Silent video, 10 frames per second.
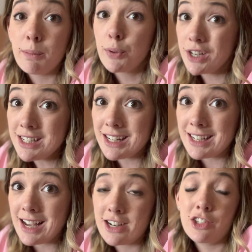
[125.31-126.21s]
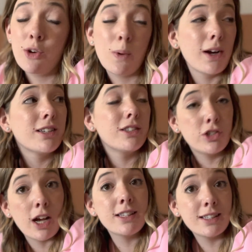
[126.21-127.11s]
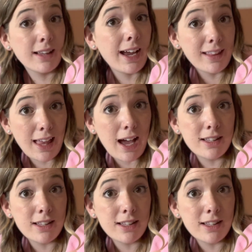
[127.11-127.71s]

printing actually works just like that.